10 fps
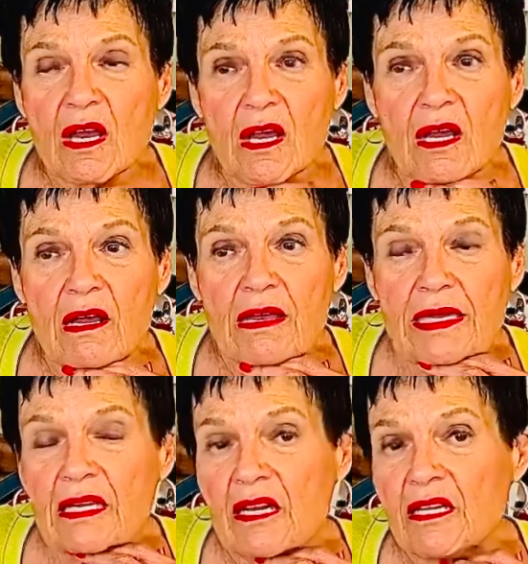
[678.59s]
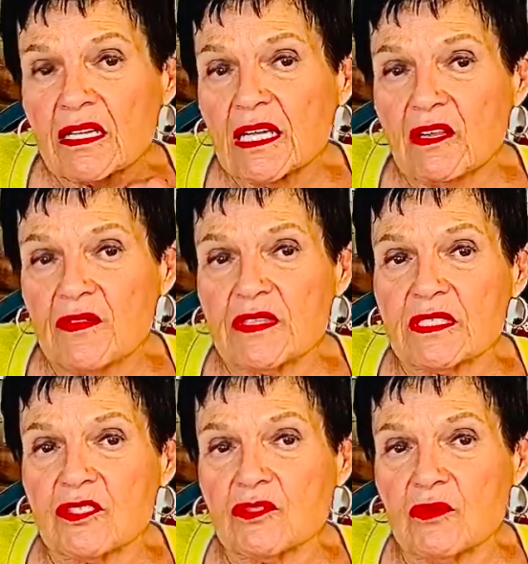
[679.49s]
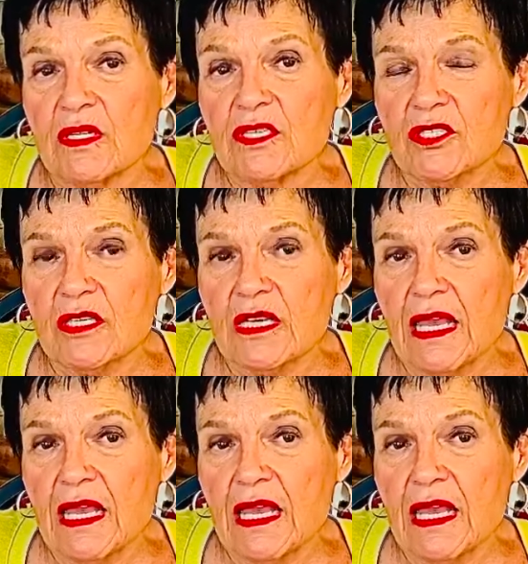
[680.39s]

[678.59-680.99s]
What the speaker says: in an unhealthy situation.